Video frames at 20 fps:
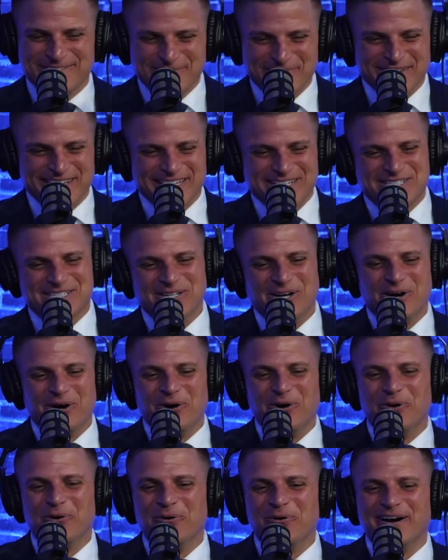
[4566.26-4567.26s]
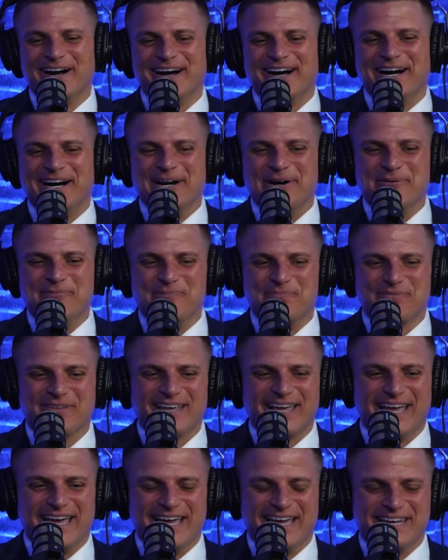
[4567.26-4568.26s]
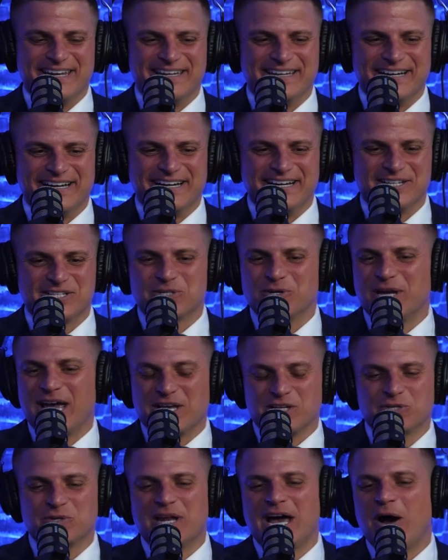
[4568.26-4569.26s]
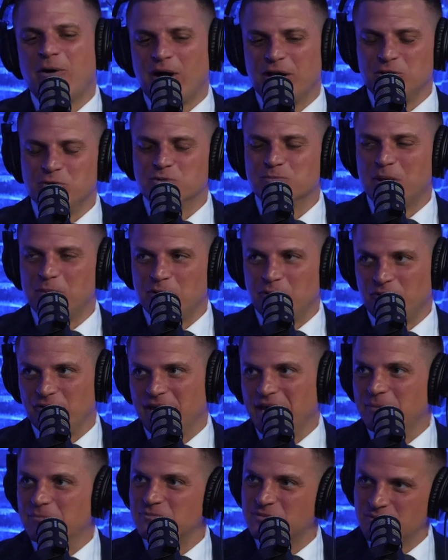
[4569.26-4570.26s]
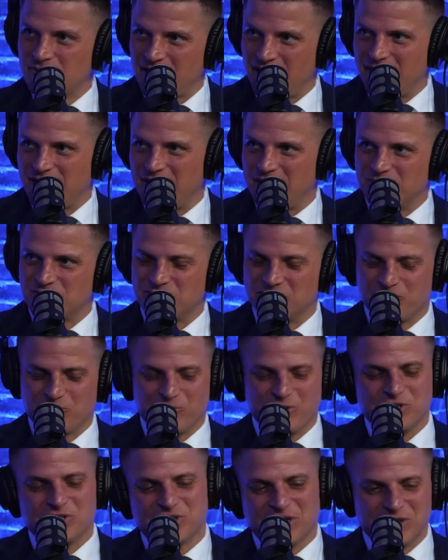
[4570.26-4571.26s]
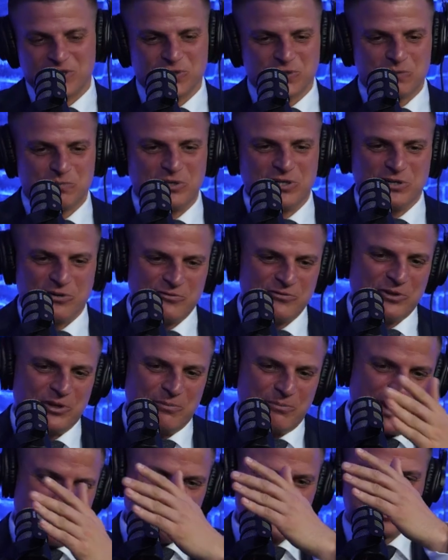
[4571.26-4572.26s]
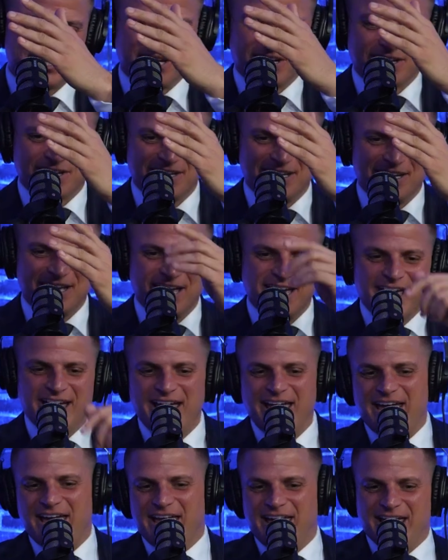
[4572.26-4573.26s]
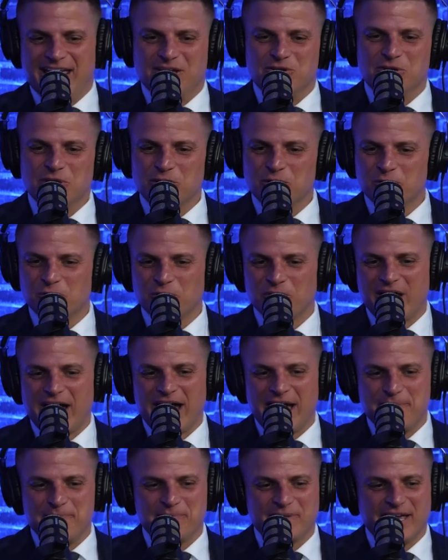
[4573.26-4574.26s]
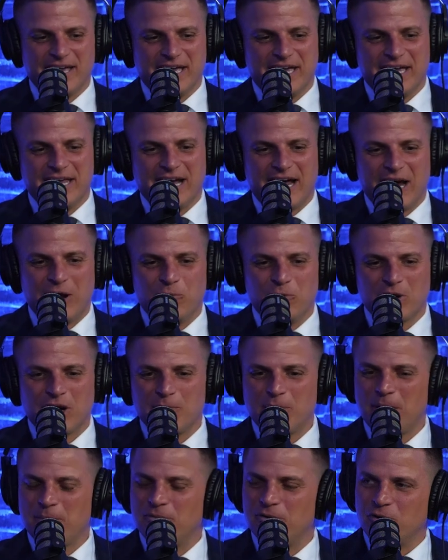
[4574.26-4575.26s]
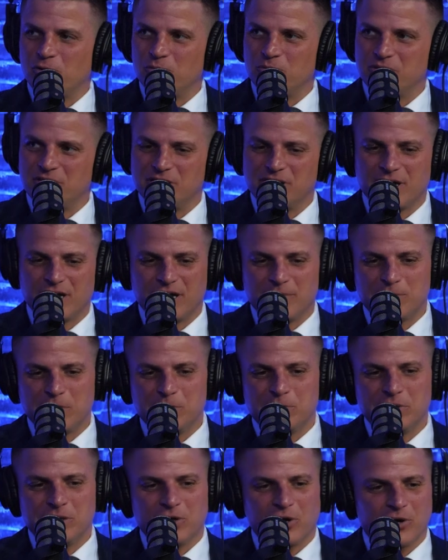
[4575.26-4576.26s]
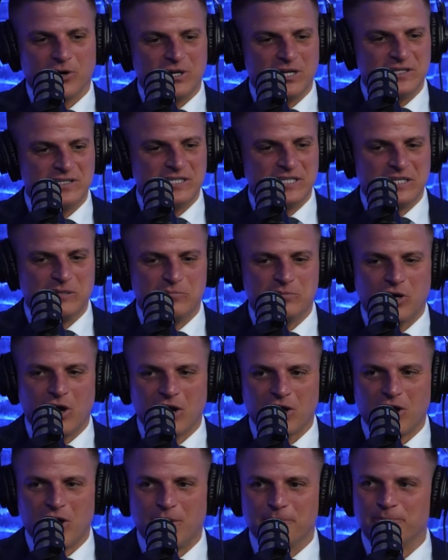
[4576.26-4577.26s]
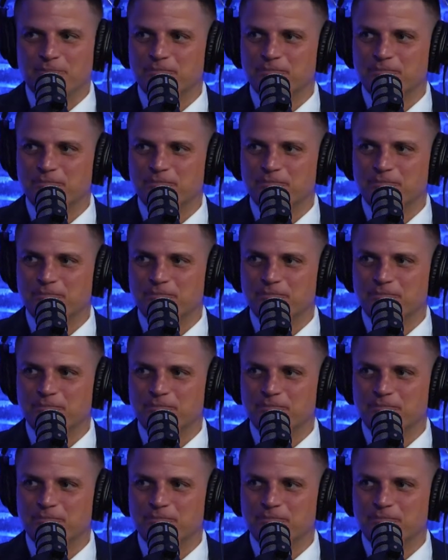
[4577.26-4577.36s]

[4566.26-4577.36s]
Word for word: so, um, and uh, so, yeah, so now I use my middle name uh, to differentiate. So it's Peter Philip Papousek. And you can Google that and I will come up. There will be uh, ppreteam.com.